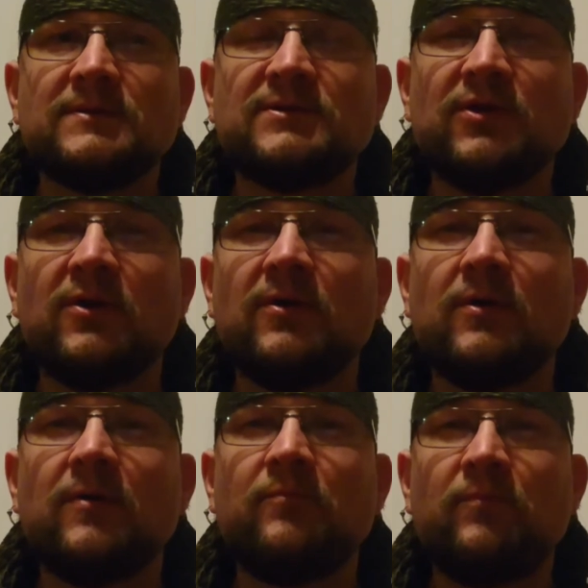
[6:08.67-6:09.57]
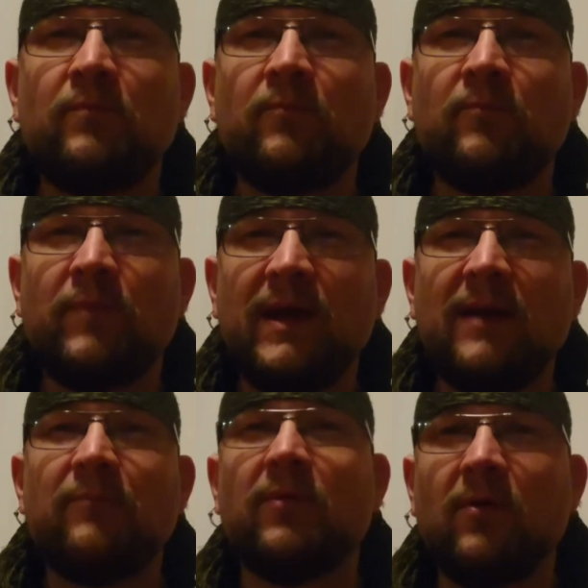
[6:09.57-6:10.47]
to
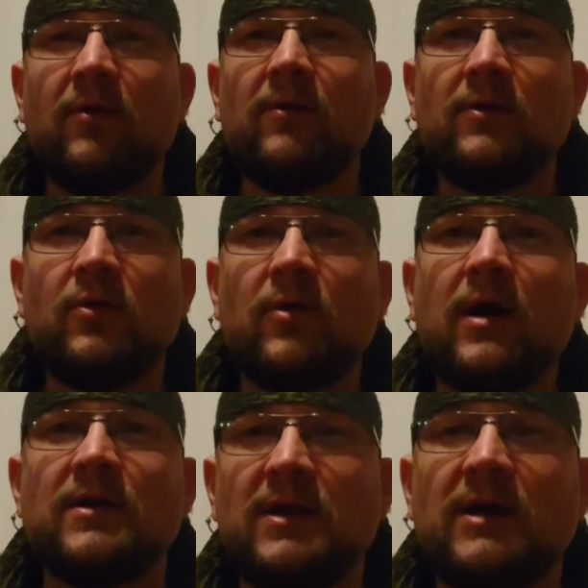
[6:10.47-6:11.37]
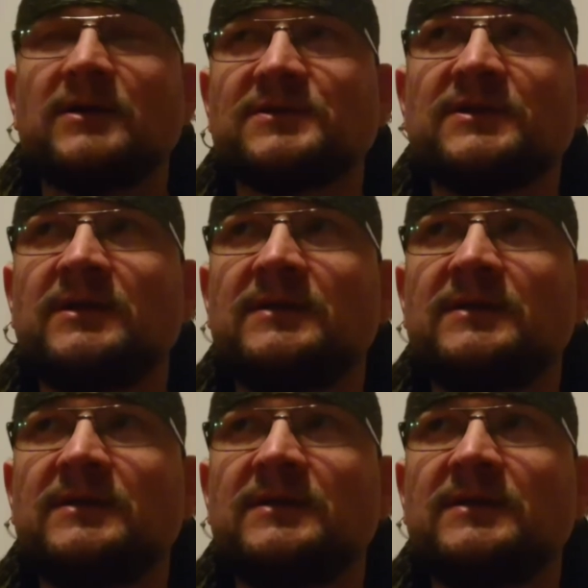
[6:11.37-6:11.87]
people who are not